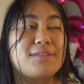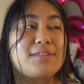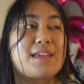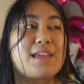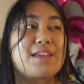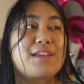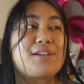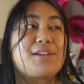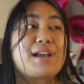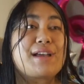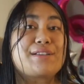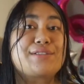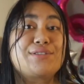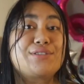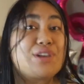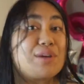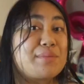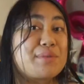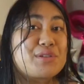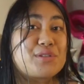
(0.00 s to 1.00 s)
Thank you guys
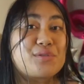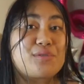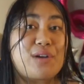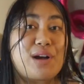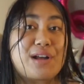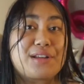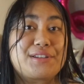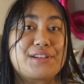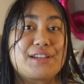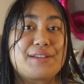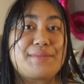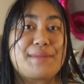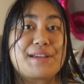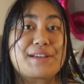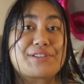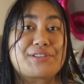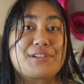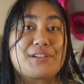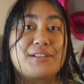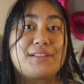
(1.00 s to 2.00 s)
so much for watching.
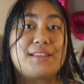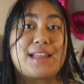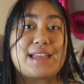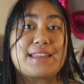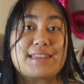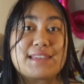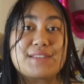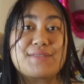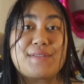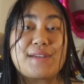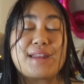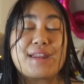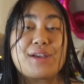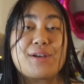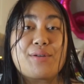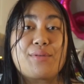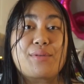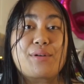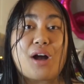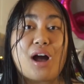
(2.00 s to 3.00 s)
Make sure to like this
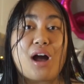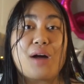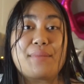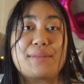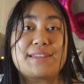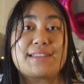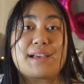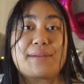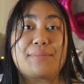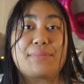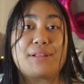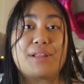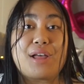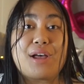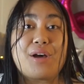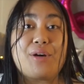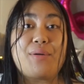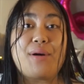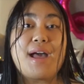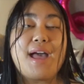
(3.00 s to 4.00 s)
video, comment down
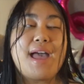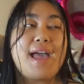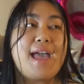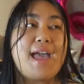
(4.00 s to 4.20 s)
below,